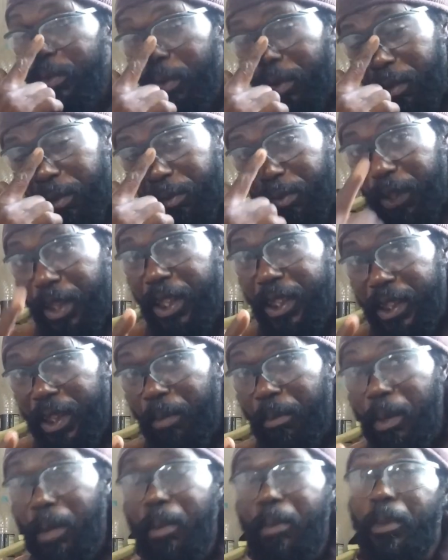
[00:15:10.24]
when it reads it.
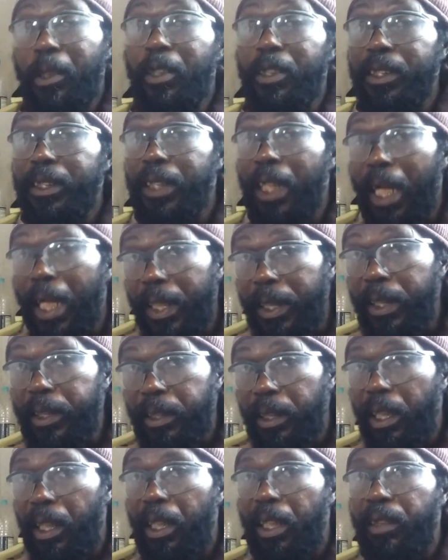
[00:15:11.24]
Maybe we're going to tile it
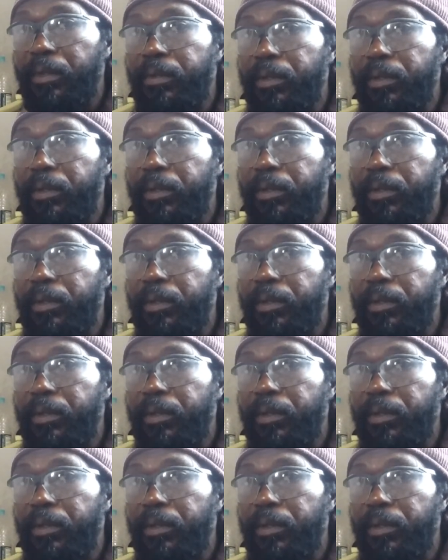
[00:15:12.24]
off